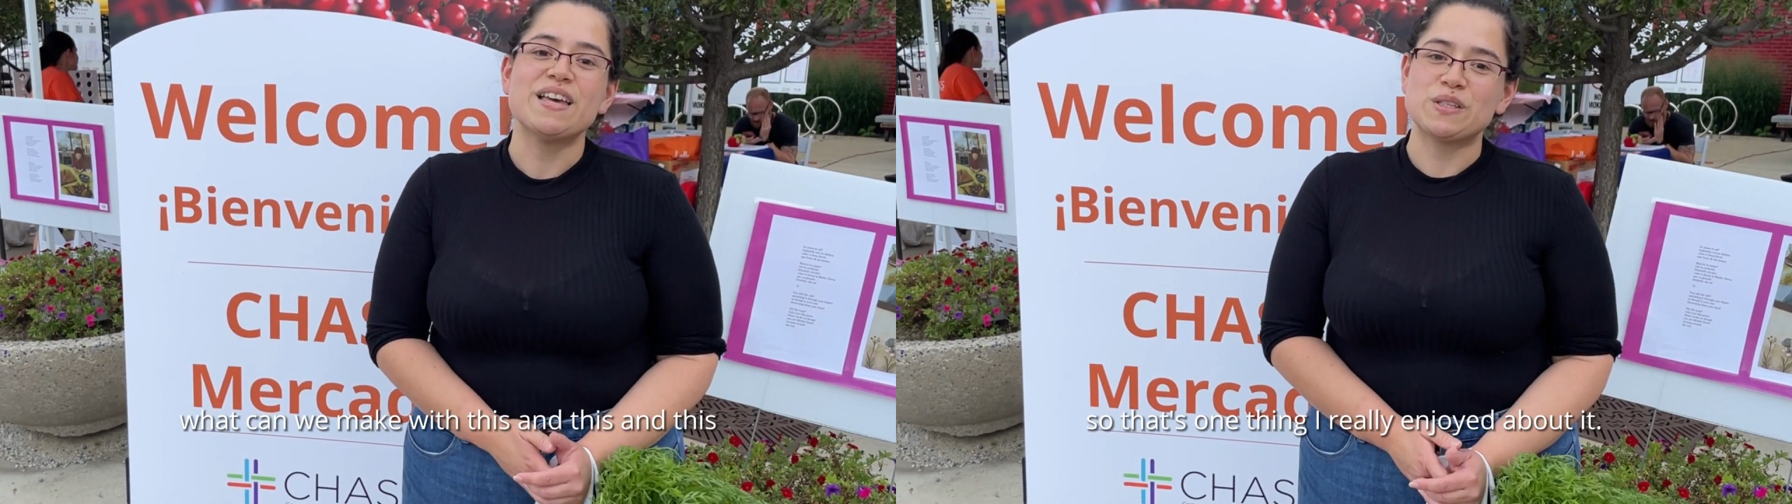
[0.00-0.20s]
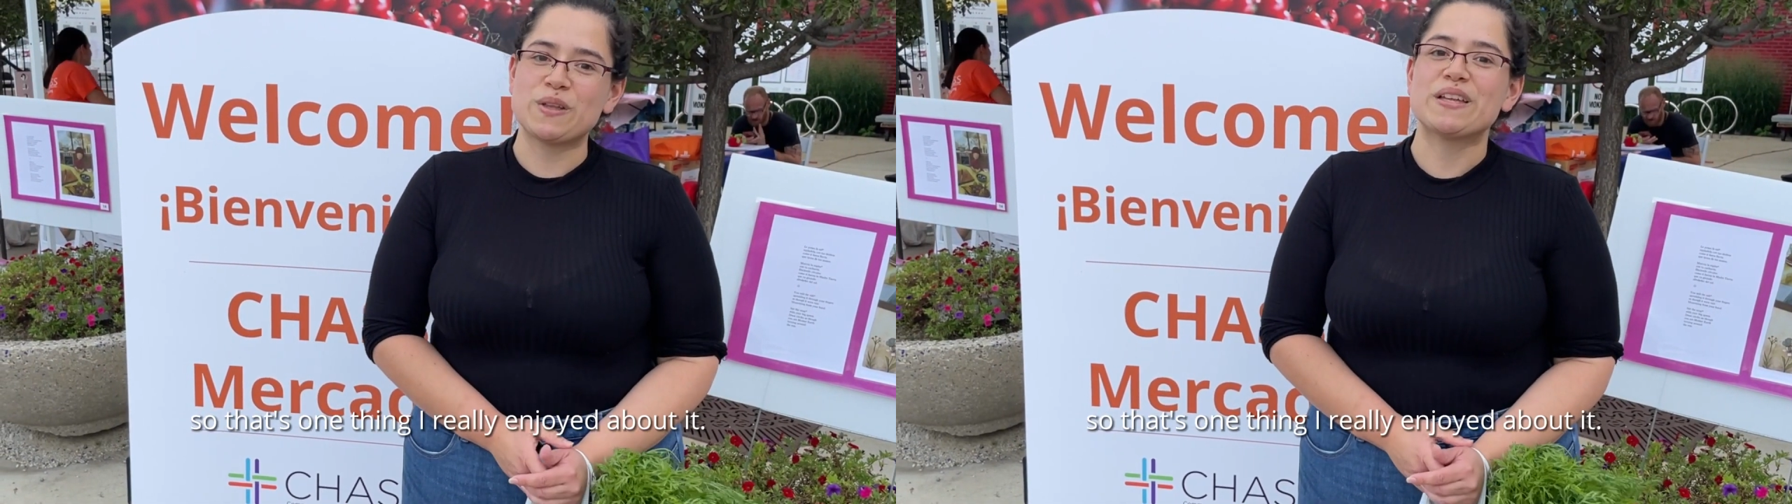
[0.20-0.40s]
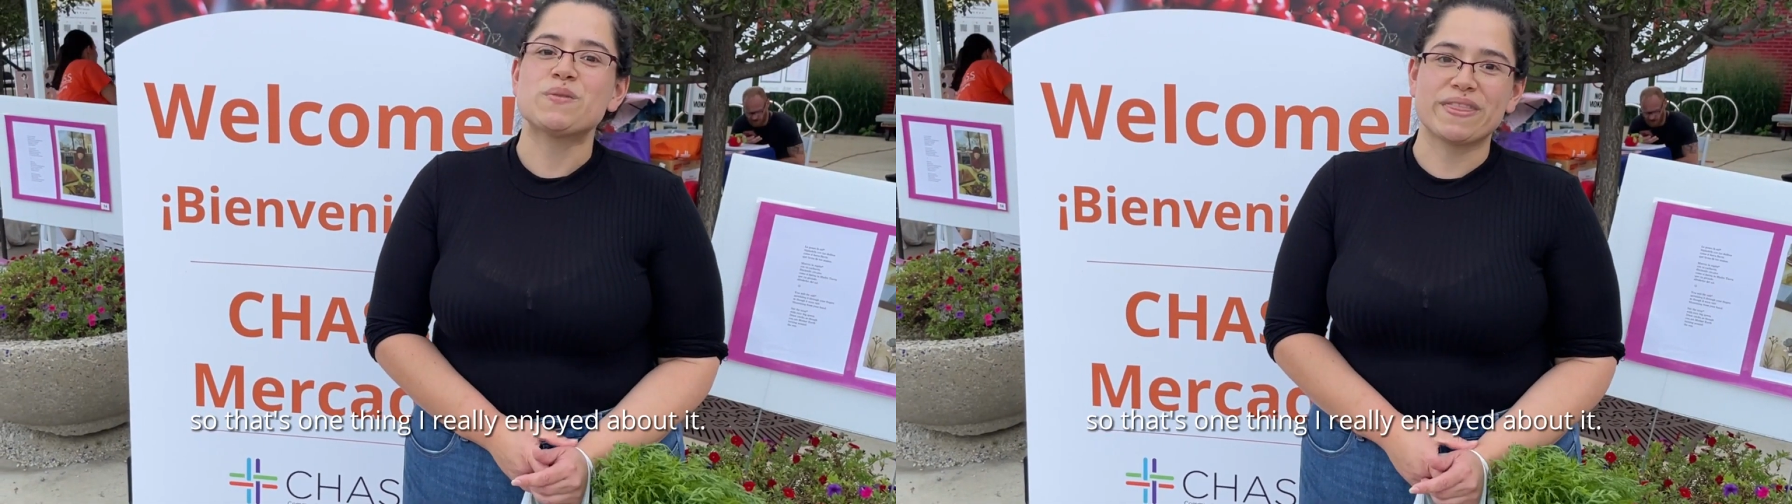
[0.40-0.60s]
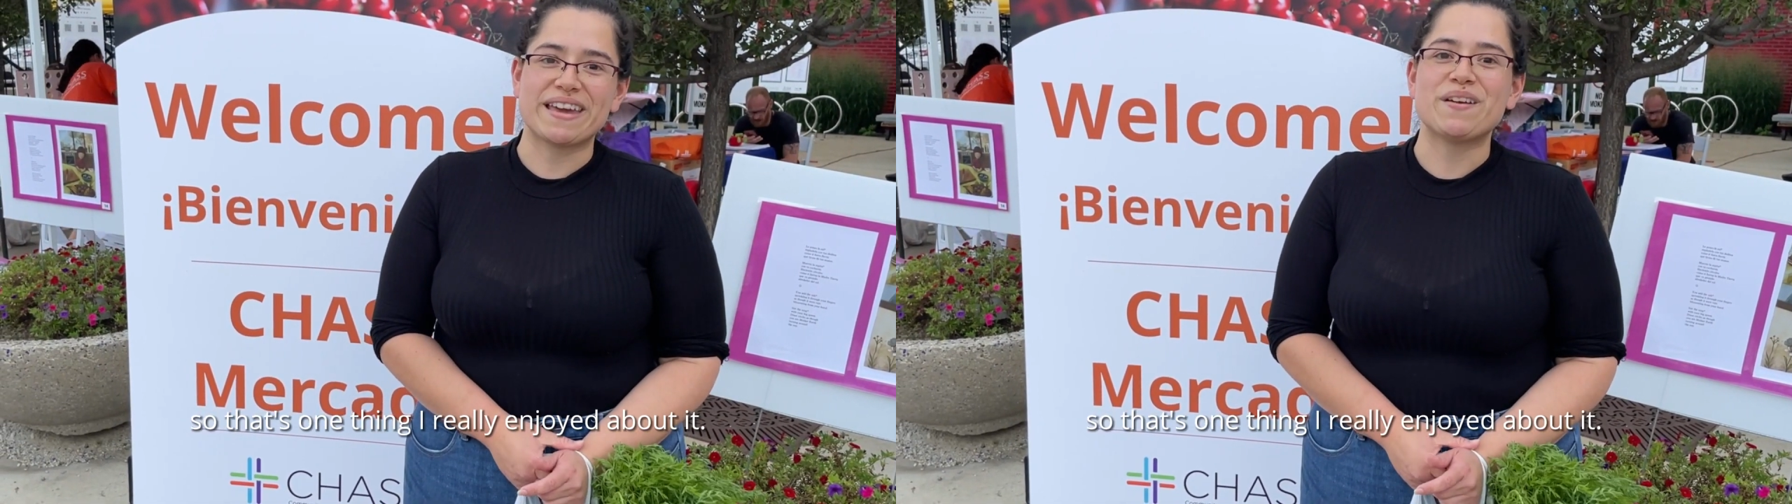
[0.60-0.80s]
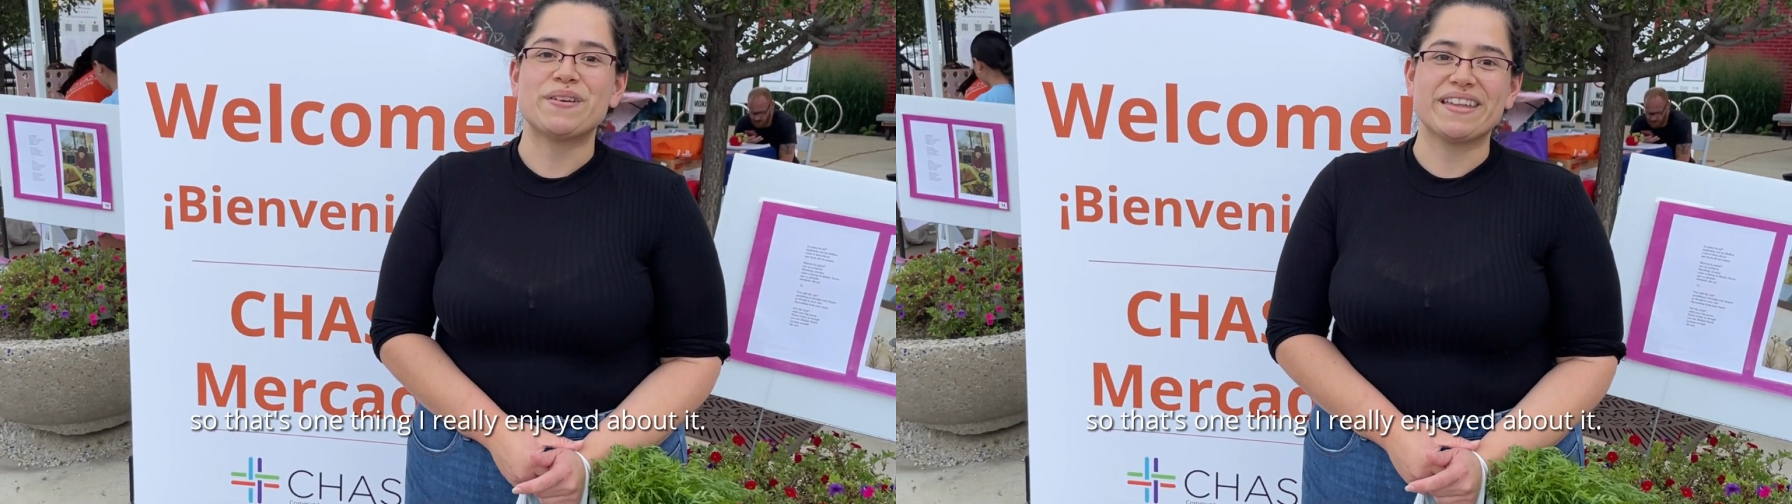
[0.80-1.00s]
So that's one
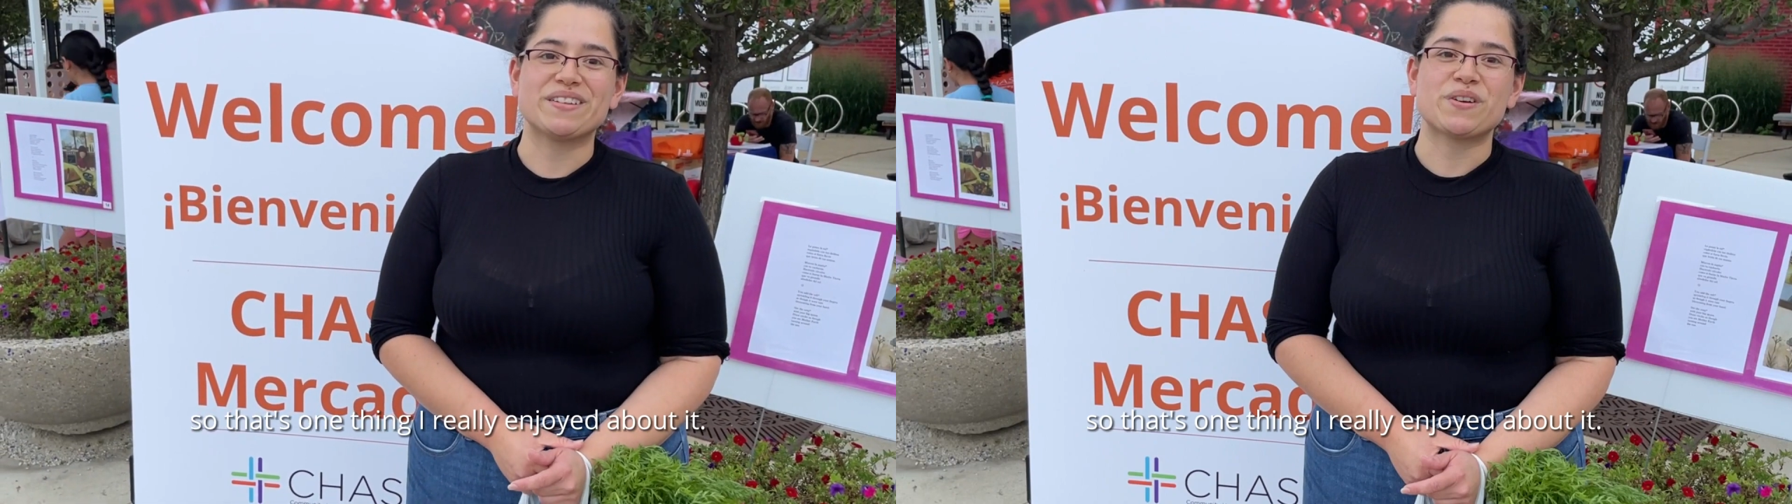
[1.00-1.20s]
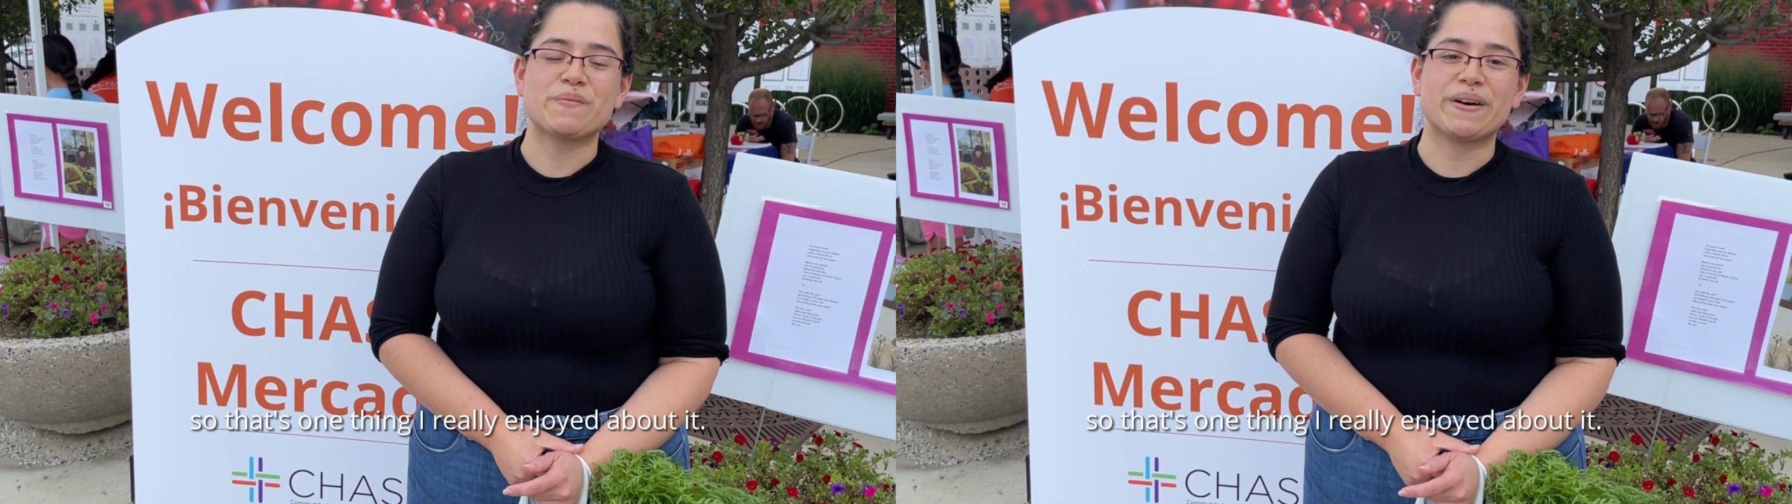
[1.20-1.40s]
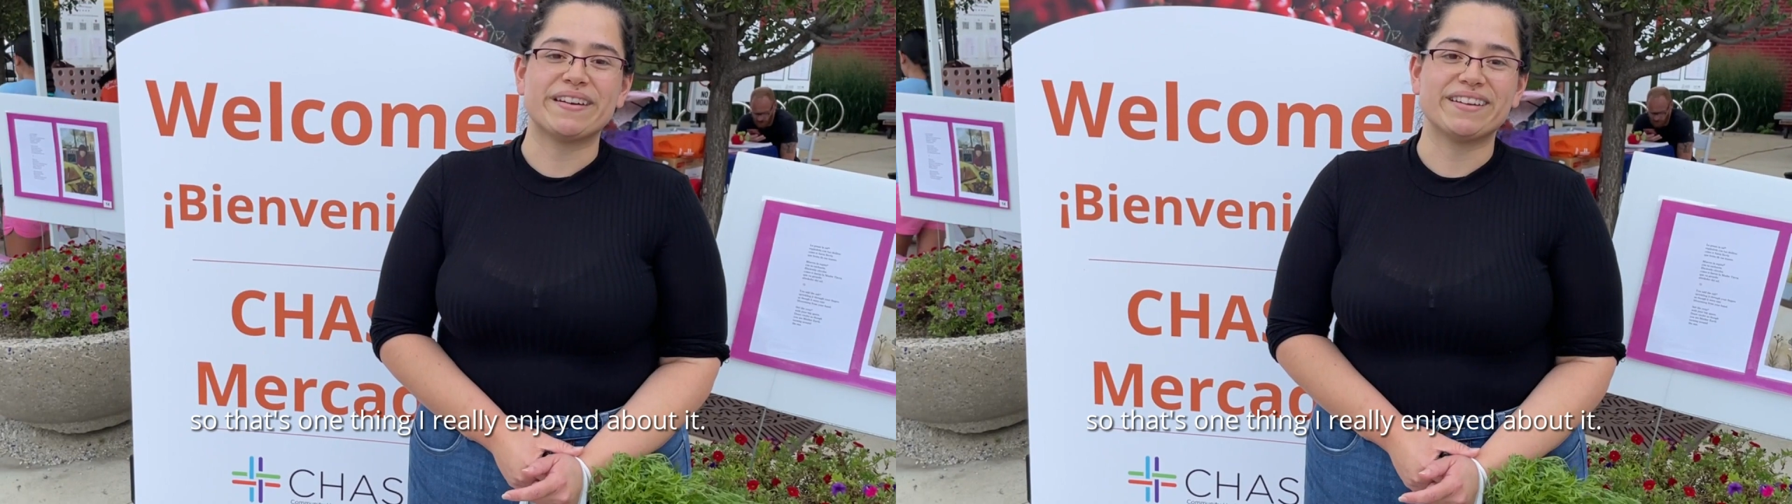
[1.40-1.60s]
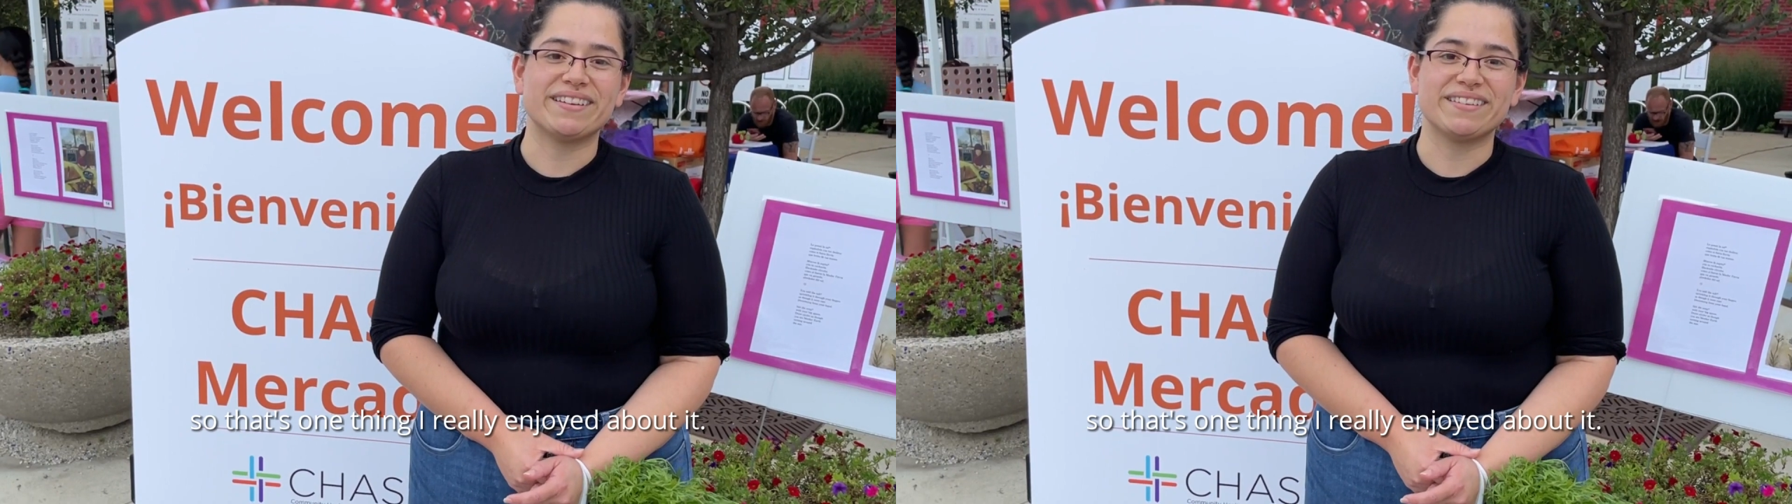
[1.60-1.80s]
thing I really enjoyed about it.